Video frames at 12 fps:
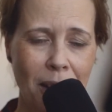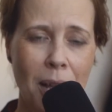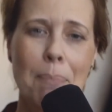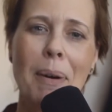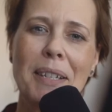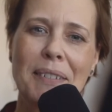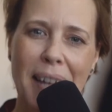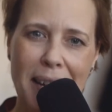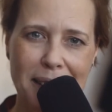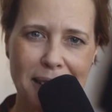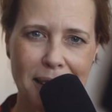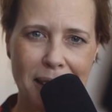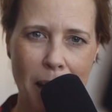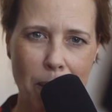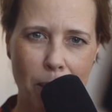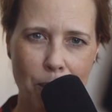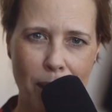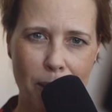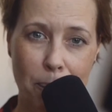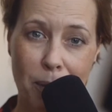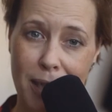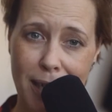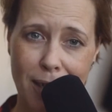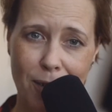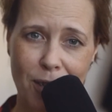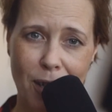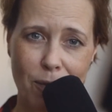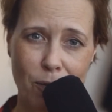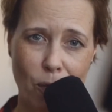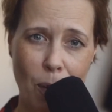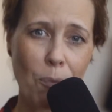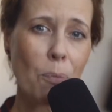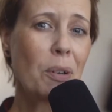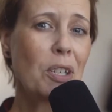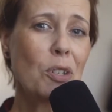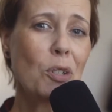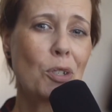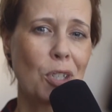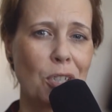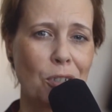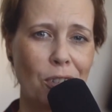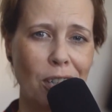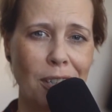but that's the light we try to protect ourselves from when we use sunscreen.